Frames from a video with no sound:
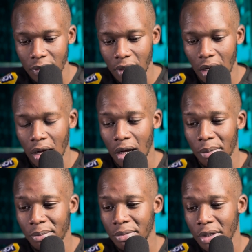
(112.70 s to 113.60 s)

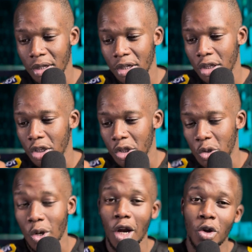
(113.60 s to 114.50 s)

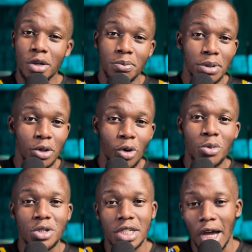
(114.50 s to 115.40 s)
You cannot be
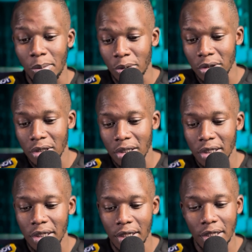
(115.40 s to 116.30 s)
almost double
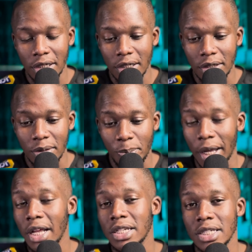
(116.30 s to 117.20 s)
in
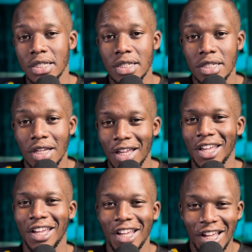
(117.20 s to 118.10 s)
penalties
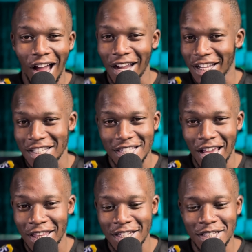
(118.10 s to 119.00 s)
against the
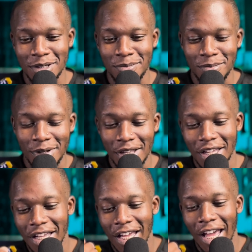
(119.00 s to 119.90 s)
other team.
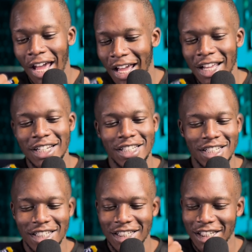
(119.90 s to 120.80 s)
And
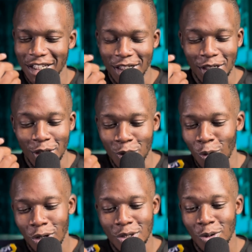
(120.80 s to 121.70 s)
you
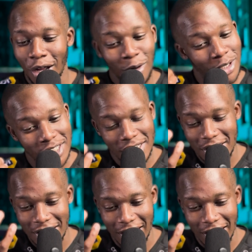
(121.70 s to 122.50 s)
also cannot just